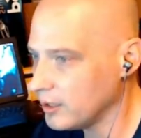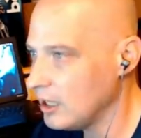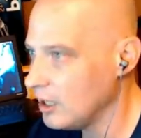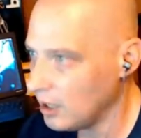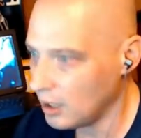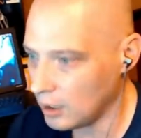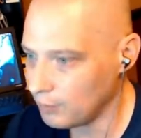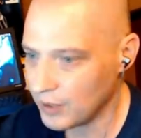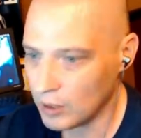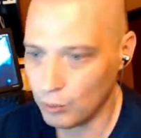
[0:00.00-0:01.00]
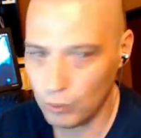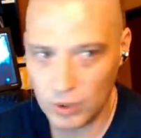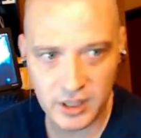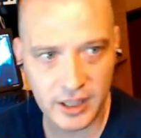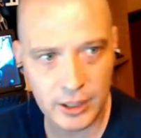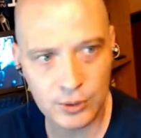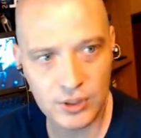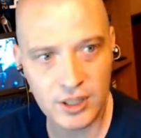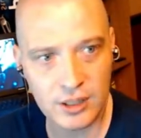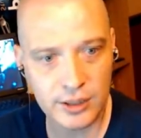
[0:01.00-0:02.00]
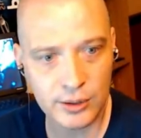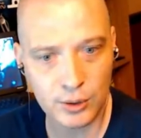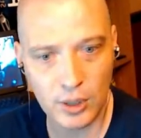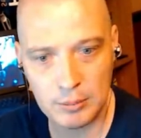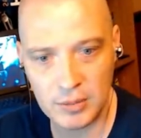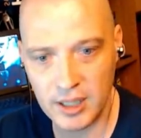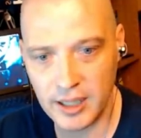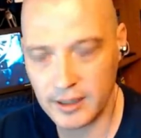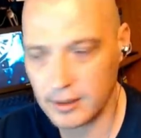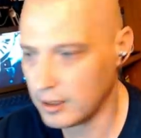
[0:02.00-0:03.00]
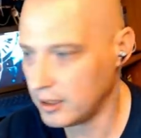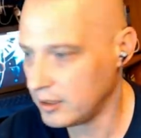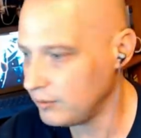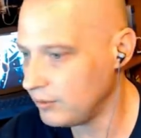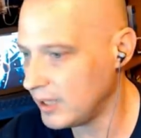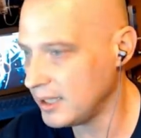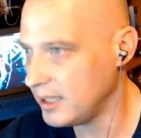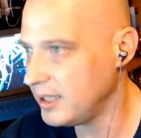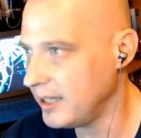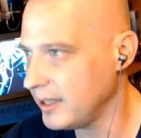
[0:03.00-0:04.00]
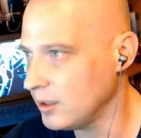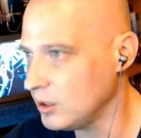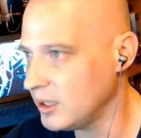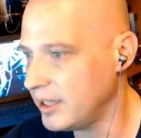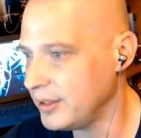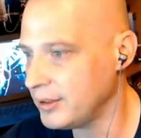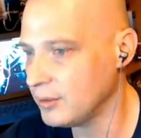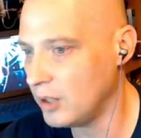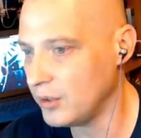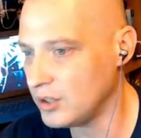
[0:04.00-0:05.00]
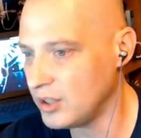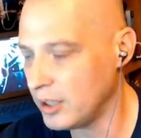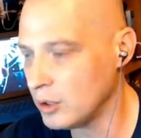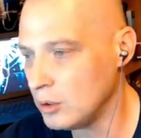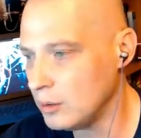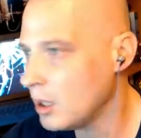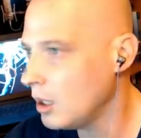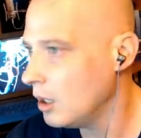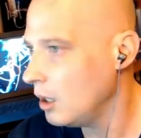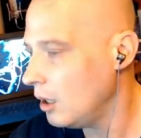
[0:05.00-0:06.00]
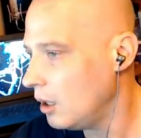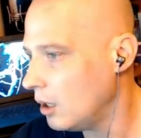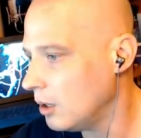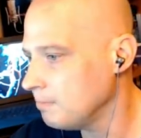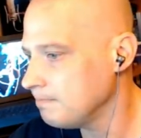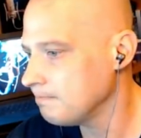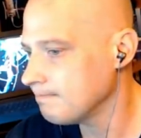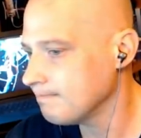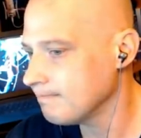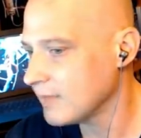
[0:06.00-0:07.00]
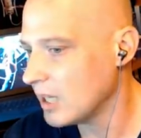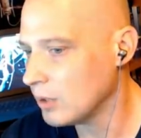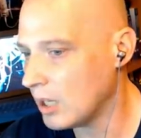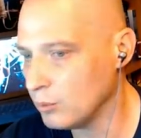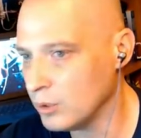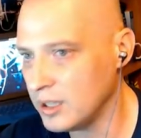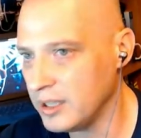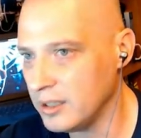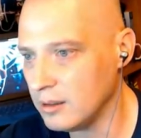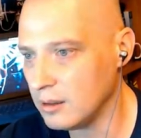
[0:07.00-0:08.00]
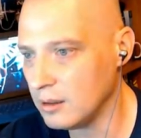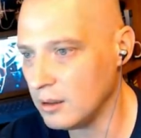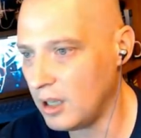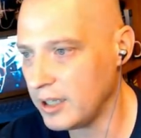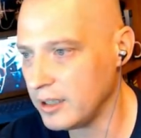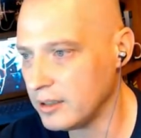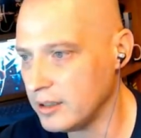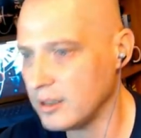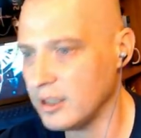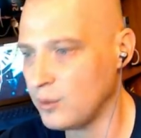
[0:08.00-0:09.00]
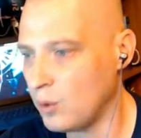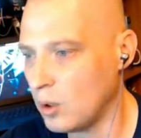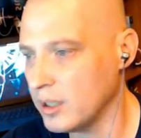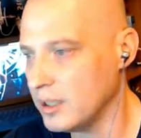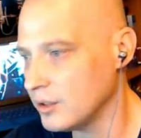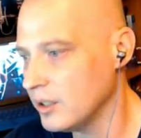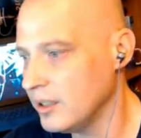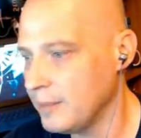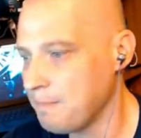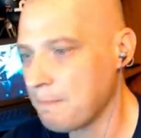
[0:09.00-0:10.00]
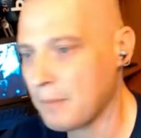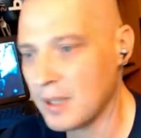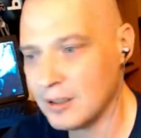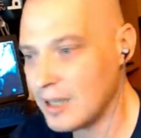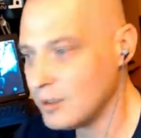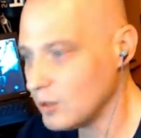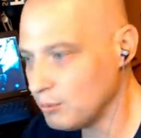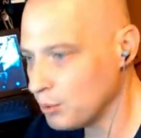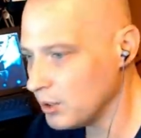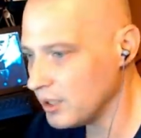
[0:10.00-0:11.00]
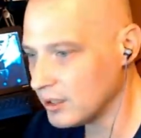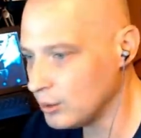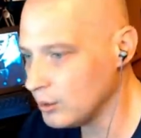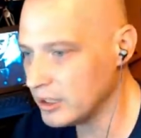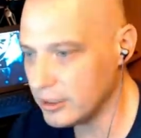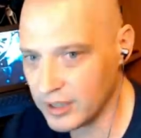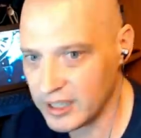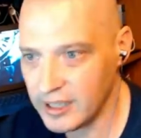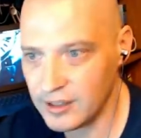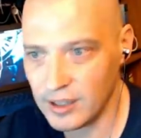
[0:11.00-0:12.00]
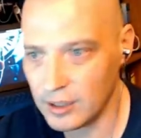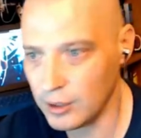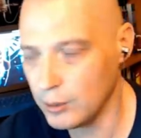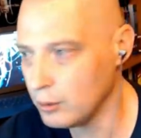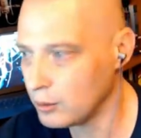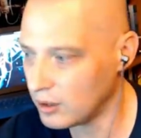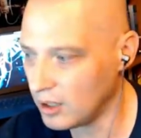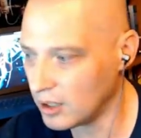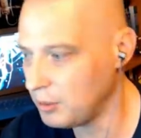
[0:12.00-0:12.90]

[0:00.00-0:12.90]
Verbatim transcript: Current. Uh, really interesting distro. I'm glad I've finally taken a look at it on the channel uh, I, I, really like it as far as it's actually pretty intuitive and easy to use.